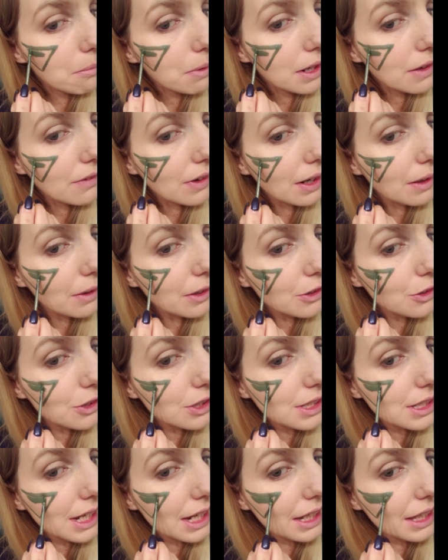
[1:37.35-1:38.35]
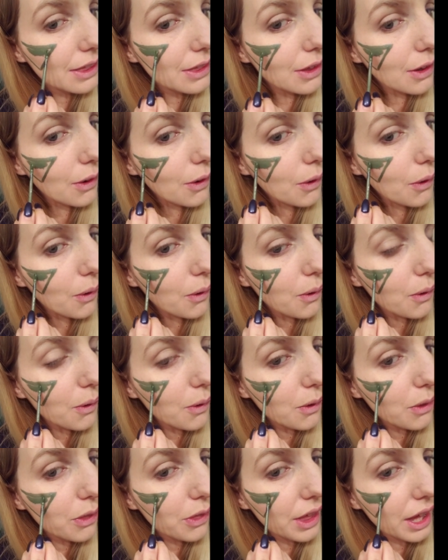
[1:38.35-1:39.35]
but if I were to just take the
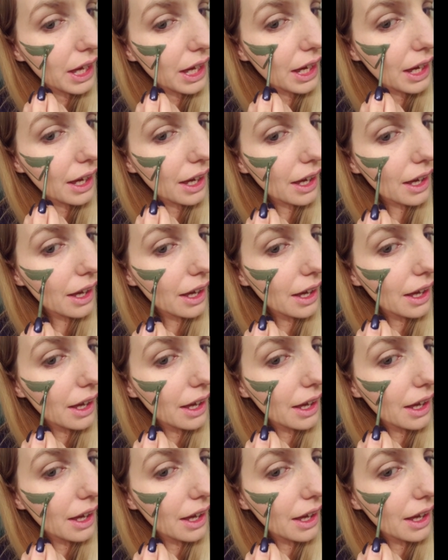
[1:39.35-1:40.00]
whole thing,